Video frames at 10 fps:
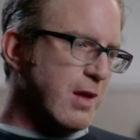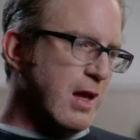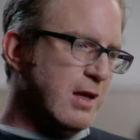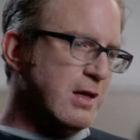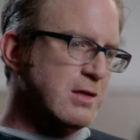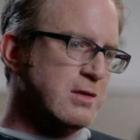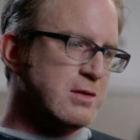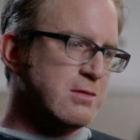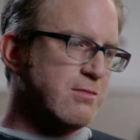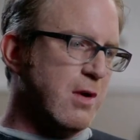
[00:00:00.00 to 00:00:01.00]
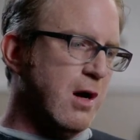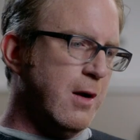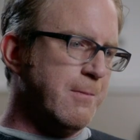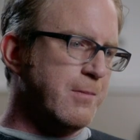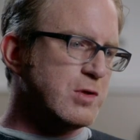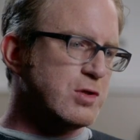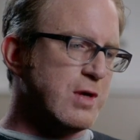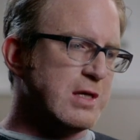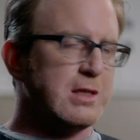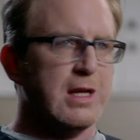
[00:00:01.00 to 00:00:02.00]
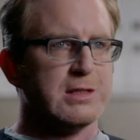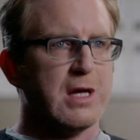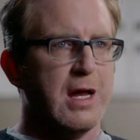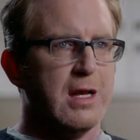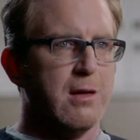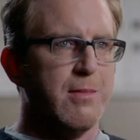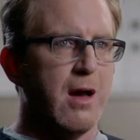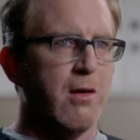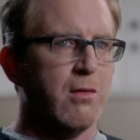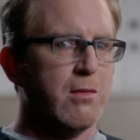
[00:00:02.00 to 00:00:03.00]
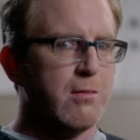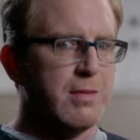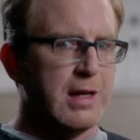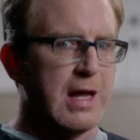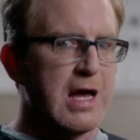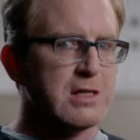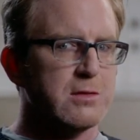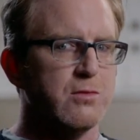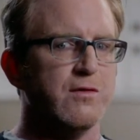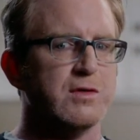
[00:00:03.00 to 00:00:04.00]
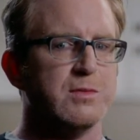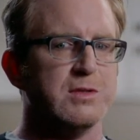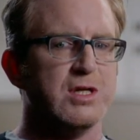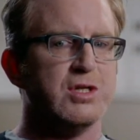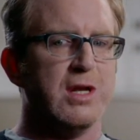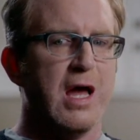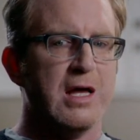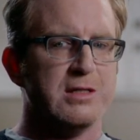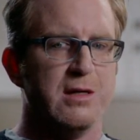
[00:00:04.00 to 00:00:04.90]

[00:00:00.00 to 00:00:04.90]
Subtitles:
and his stress and anxiety about being asked to move his position has